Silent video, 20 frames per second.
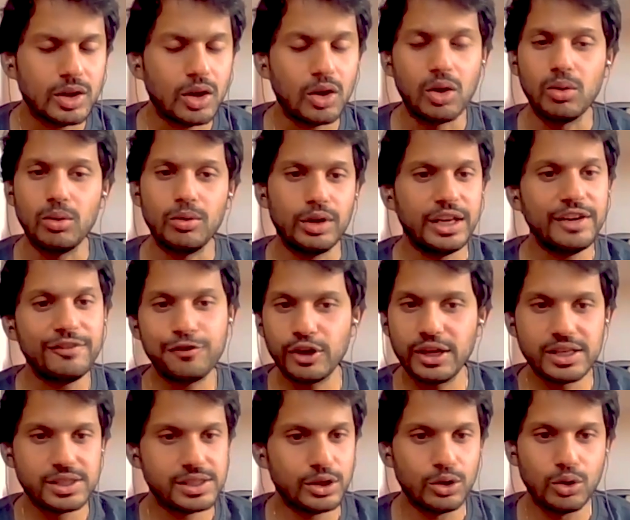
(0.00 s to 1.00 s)
Oh,
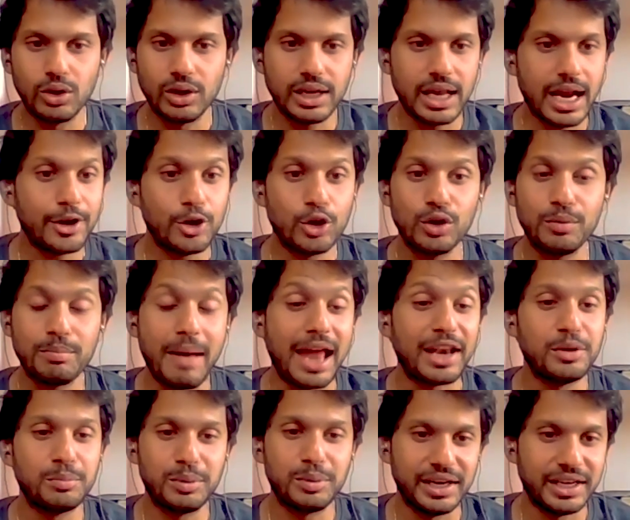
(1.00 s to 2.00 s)
influencing only. I don't
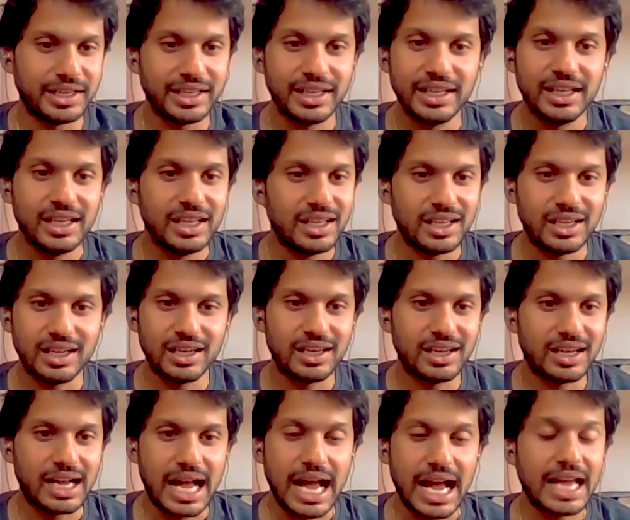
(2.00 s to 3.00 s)
manipulate.
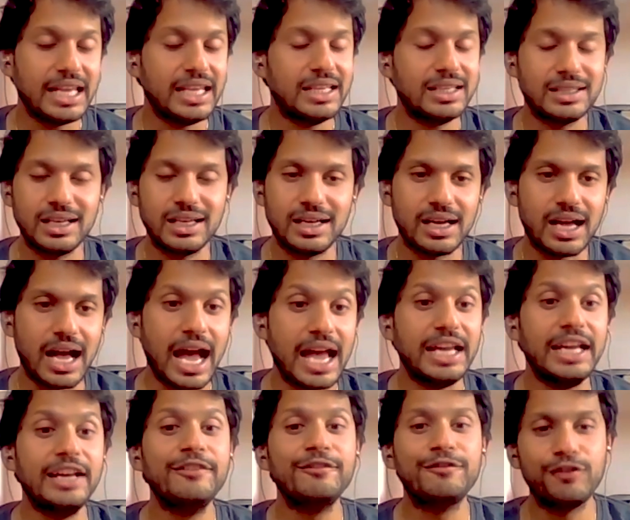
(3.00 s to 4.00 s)

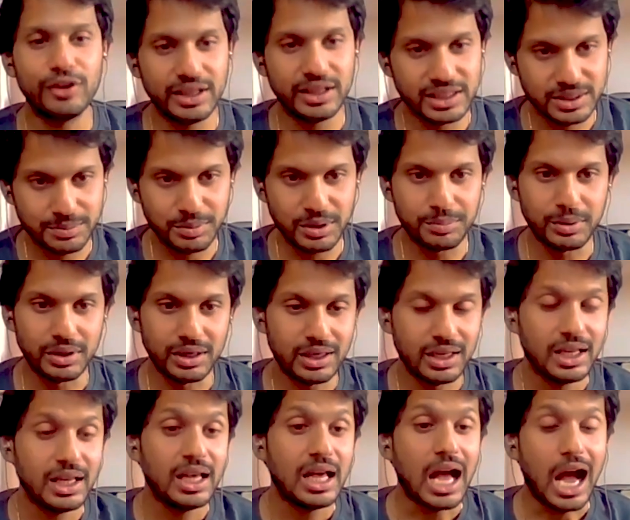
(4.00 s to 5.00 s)
I influence people.
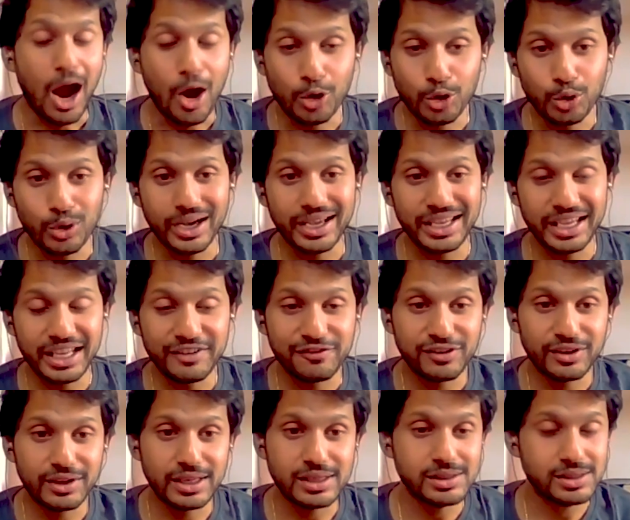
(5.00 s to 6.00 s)
How do I
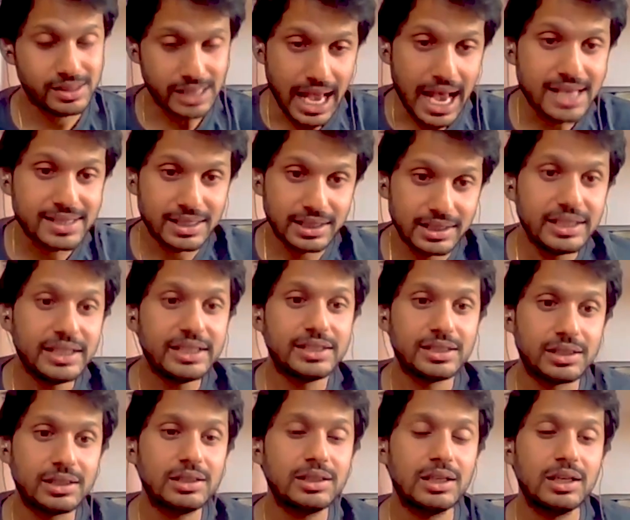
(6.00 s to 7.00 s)
influence as a
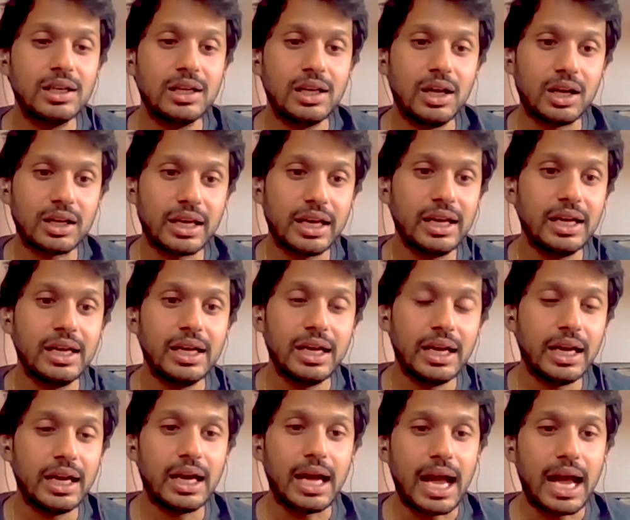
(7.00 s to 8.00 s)
leader? Okay.
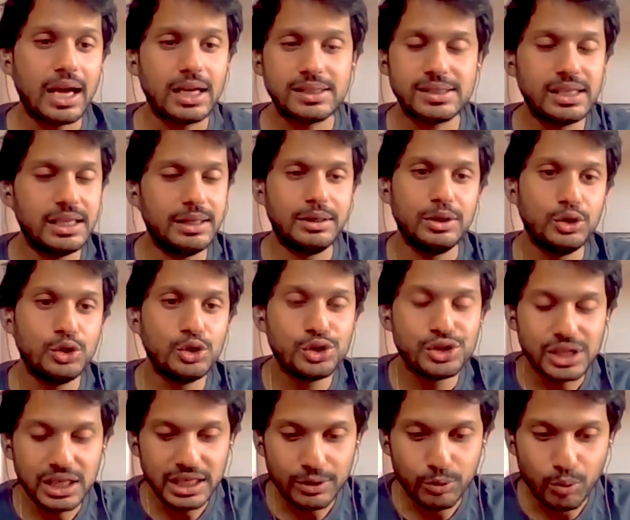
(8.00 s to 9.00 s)
See,
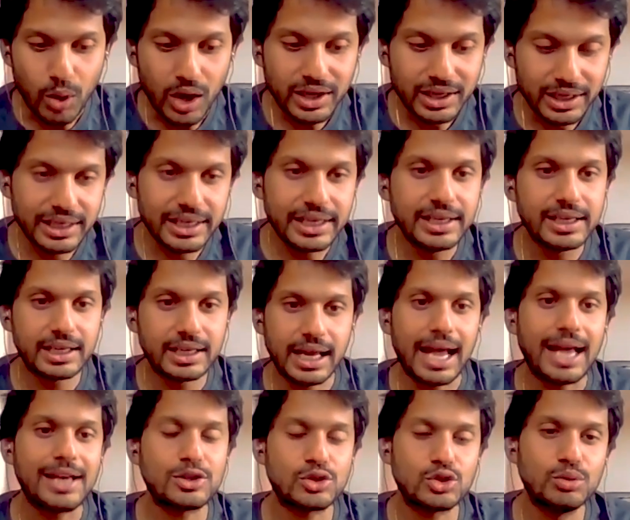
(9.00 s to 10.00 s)
usually what leader
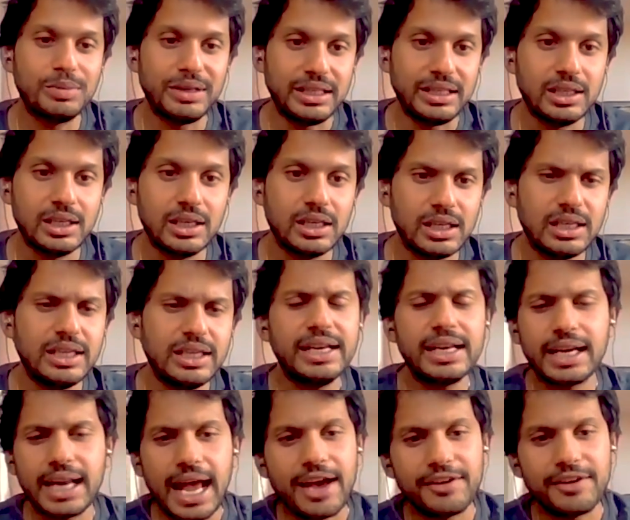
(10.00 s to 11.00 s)
has to be.
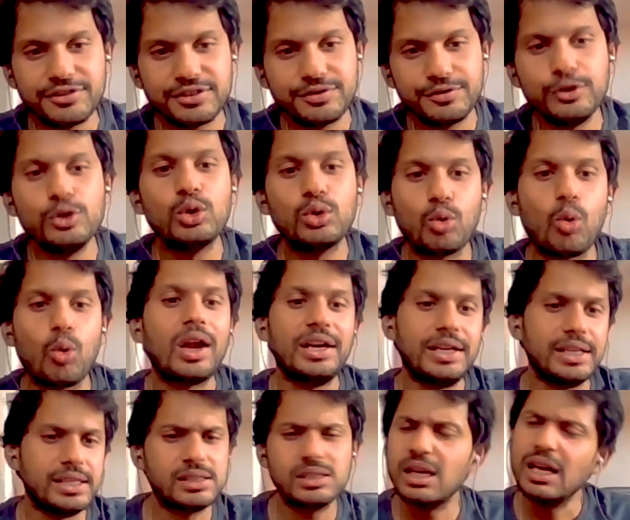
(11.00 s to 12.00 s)
Leader has few
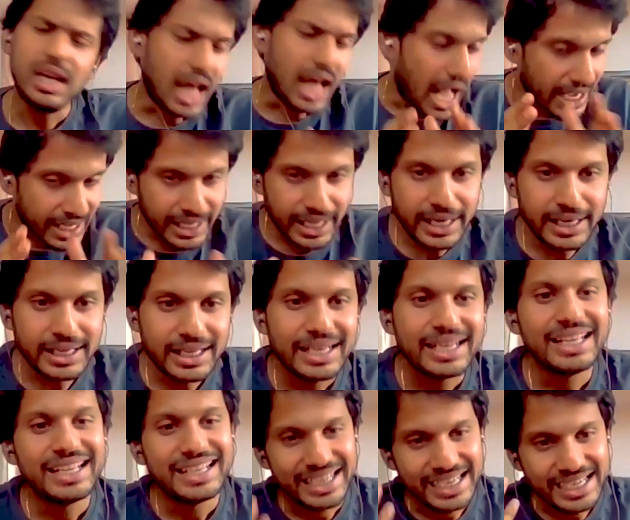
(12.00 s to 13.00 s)
qualities. Again,
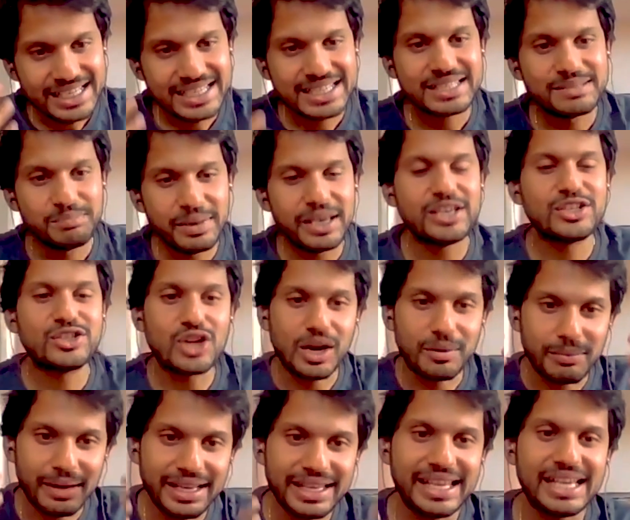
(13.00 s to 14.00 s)
it's based
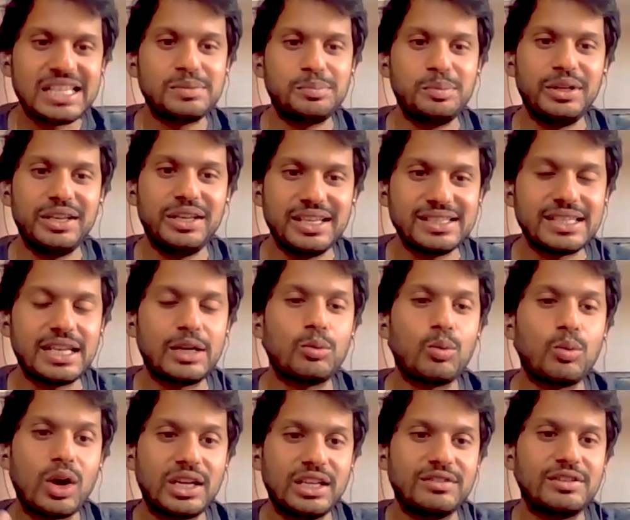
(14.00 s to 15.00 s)
on my experience and
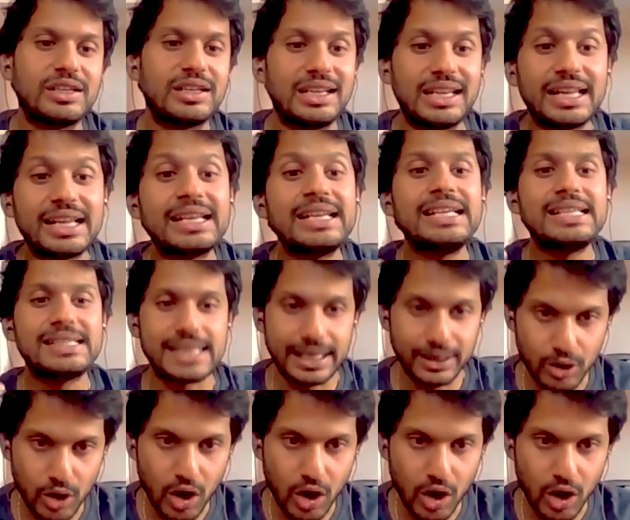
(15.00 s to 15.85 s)
whatever learning.